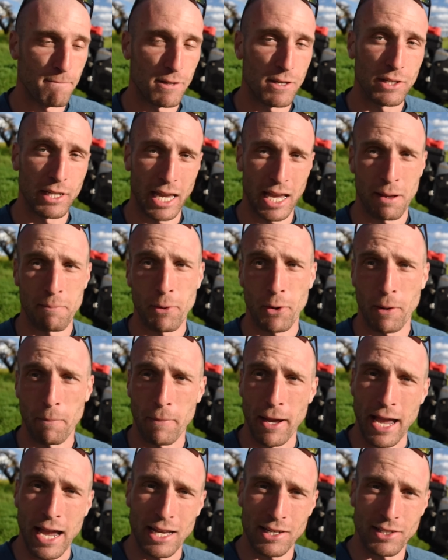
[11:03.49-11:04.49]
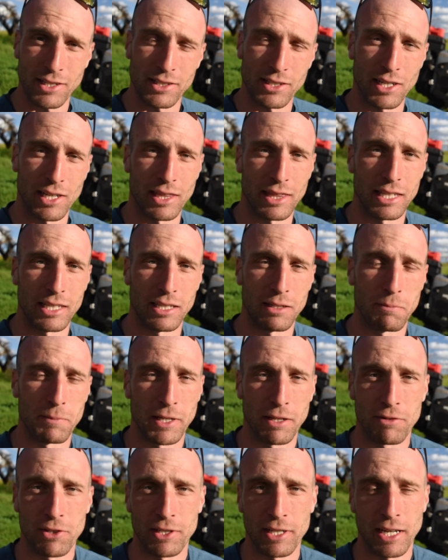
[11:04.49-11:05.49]
You can put patches on the
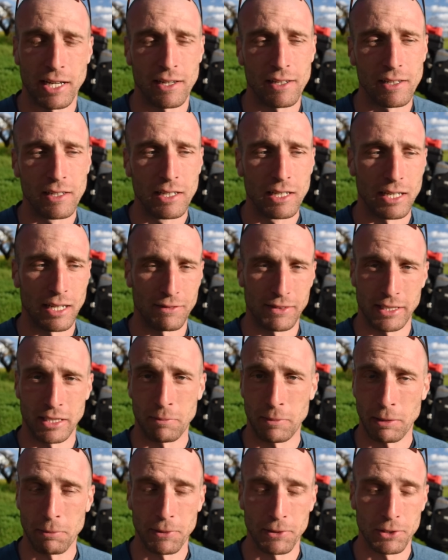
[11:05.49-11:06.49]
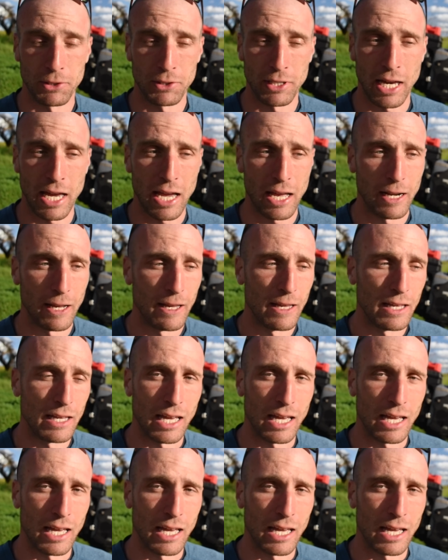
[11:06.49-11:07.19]
beaver tail. I've seen people do that.